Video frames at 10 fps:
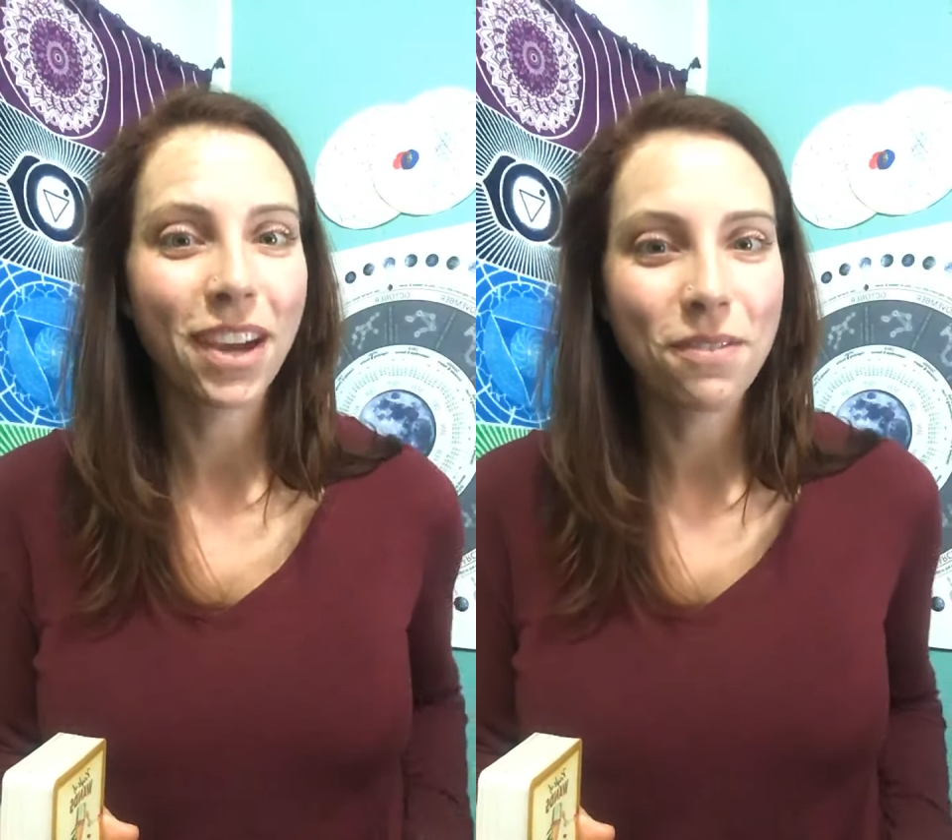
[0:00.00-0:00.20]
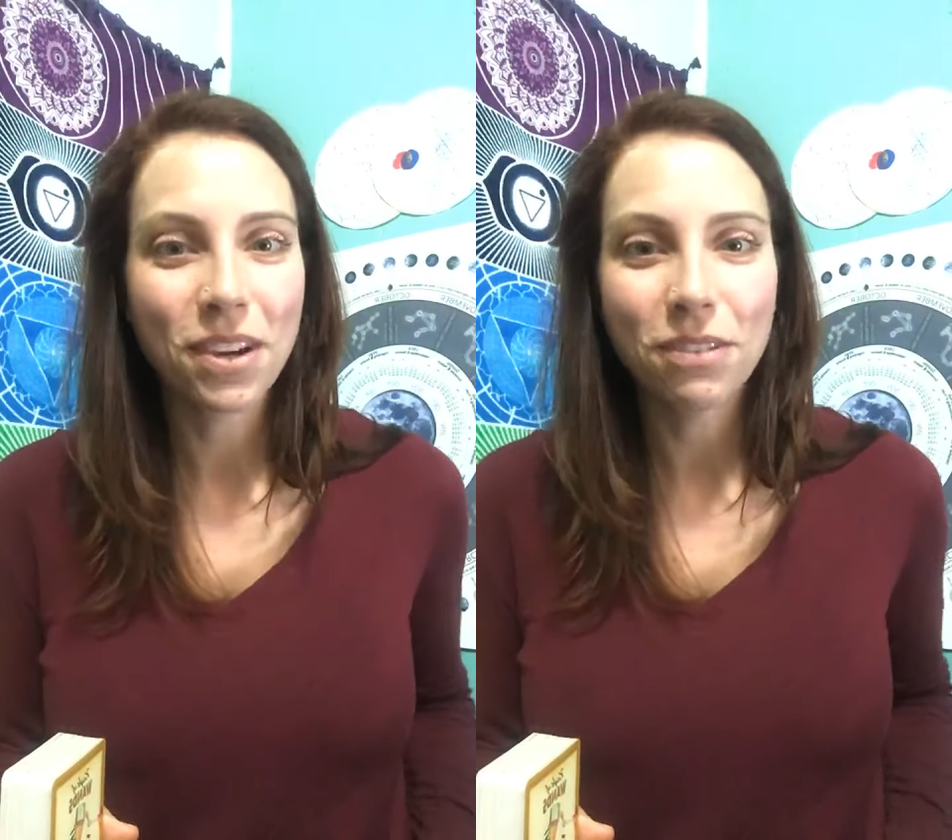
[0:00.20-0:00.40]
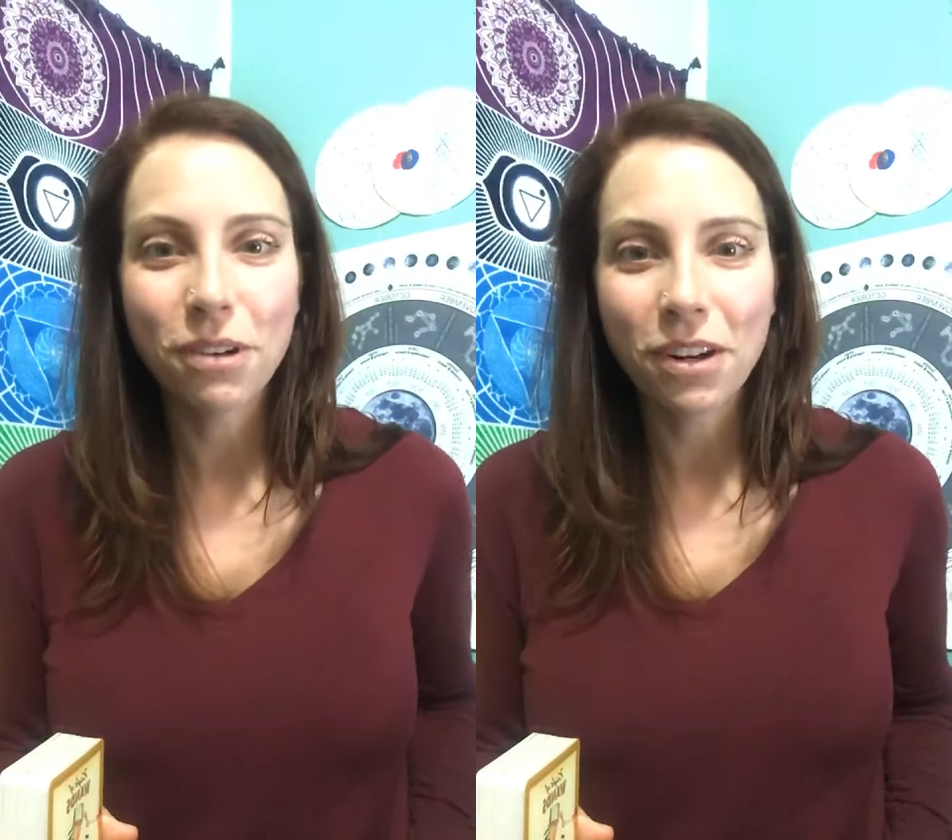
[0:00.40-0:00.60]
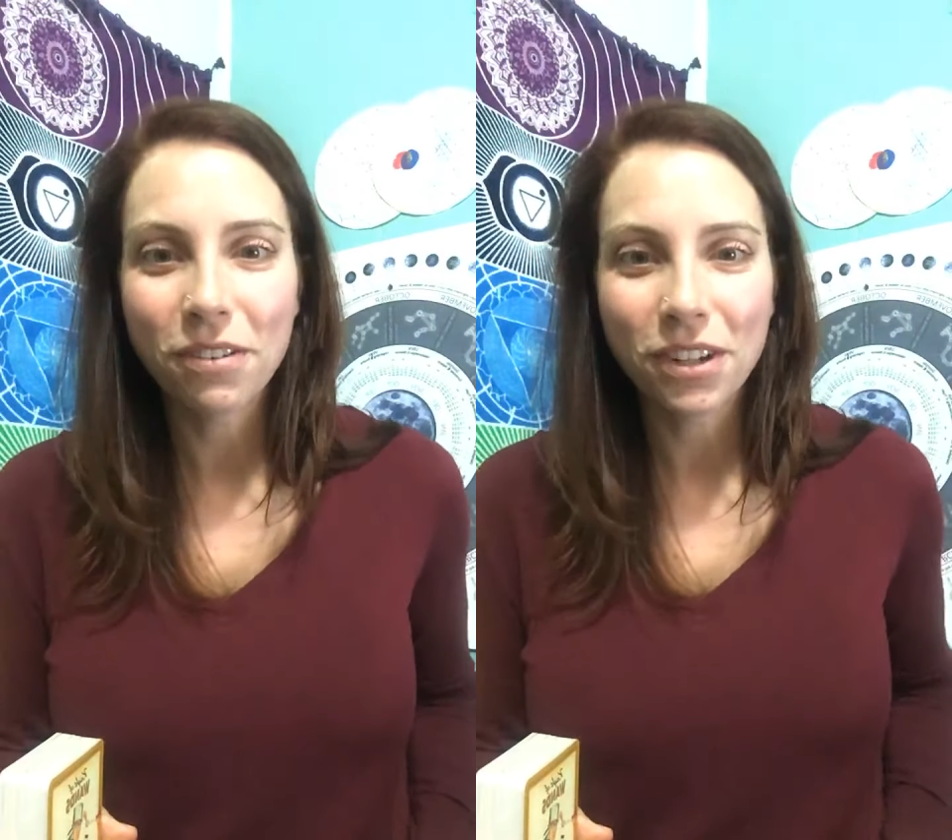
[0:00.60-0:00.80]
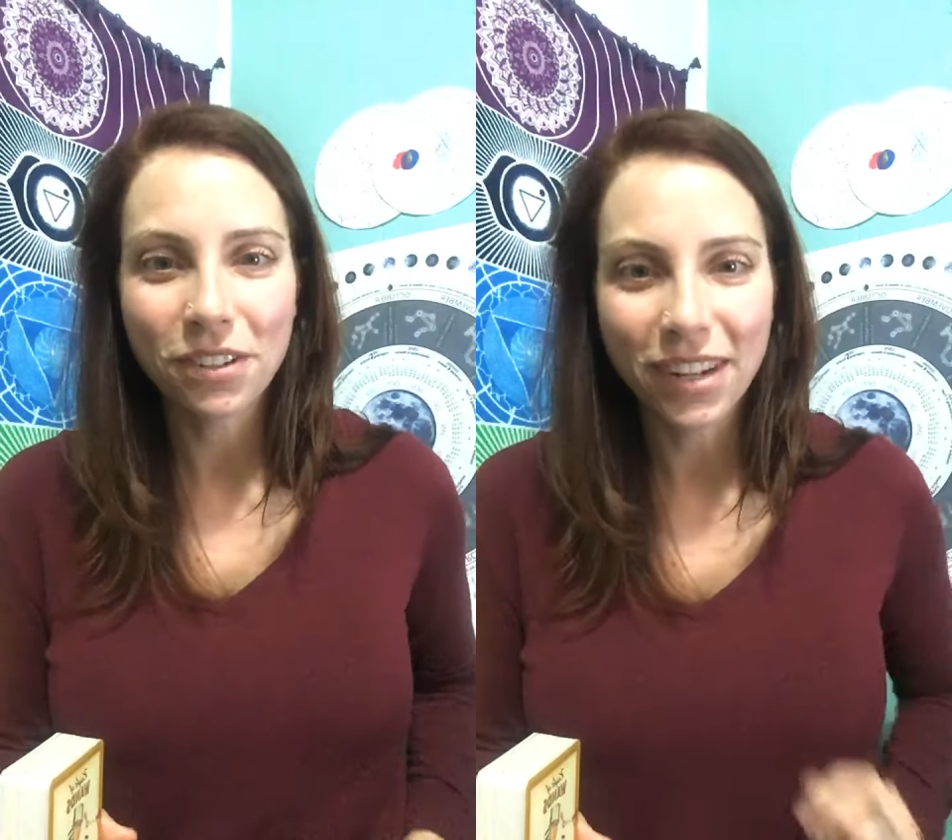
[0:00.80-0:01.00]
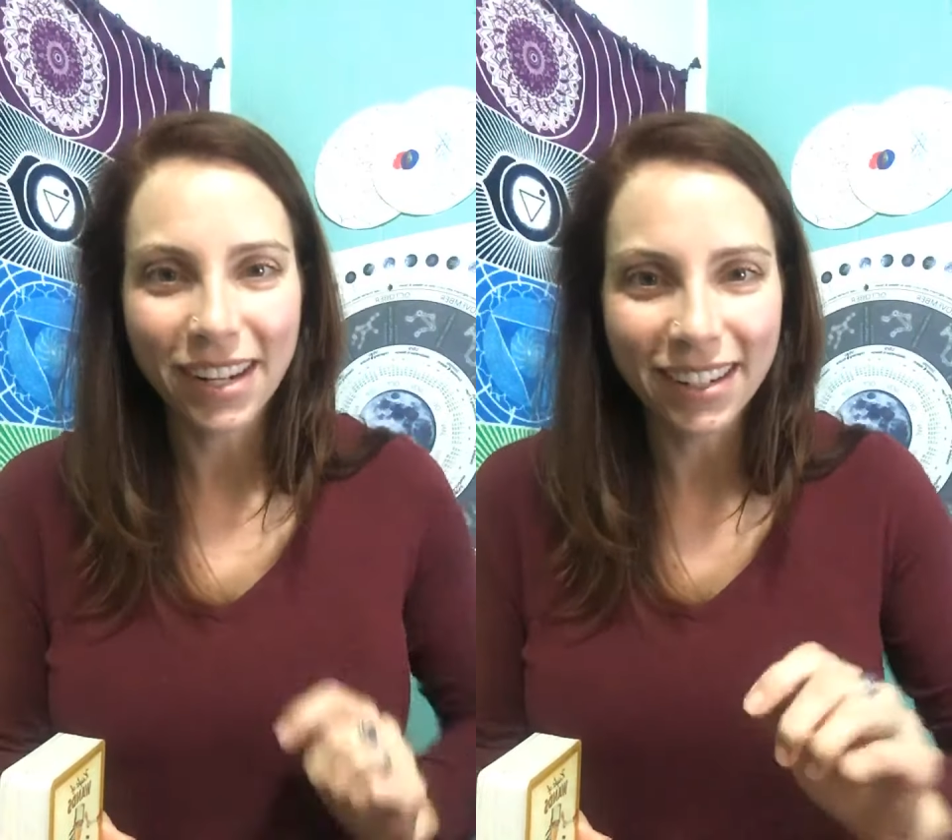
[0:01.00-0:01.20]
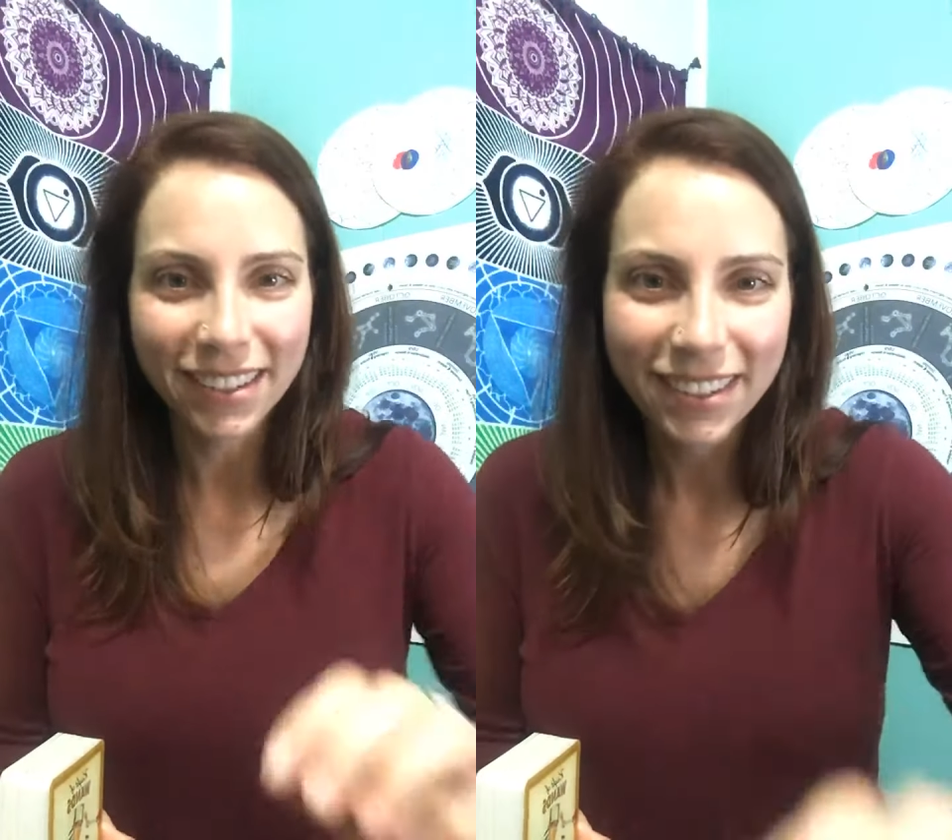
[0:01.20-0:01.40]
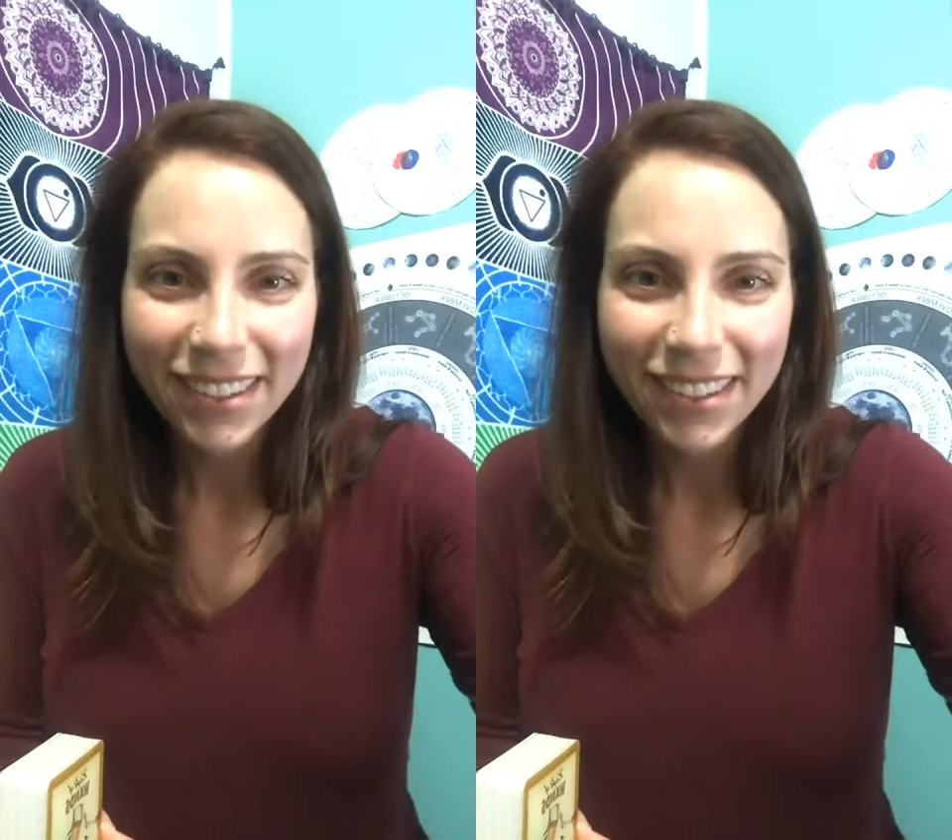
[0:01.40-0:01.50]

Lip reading: I mean, whatever you need.